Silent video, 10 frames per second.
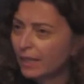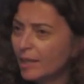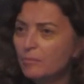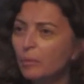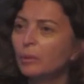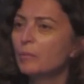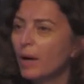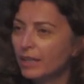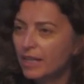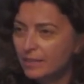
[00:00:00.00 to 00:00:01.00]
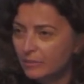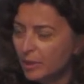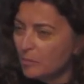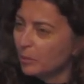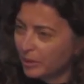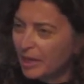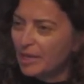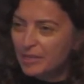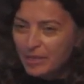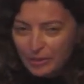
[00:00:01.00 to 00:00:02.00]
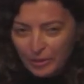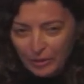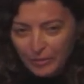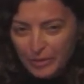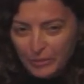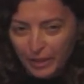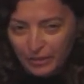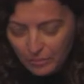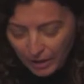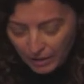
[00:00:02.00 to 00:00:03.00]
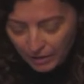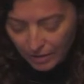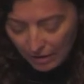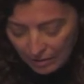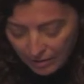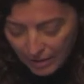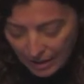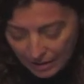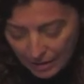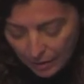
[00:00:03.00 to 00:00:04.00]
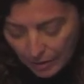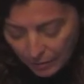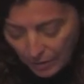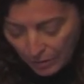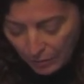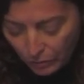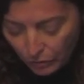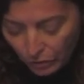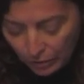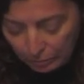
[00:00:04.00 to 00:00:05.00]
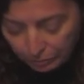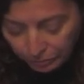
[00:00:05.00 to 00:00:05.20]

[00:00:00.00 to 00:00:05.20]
And Paul de Man has a really important essay on all of this. We can discuss that further.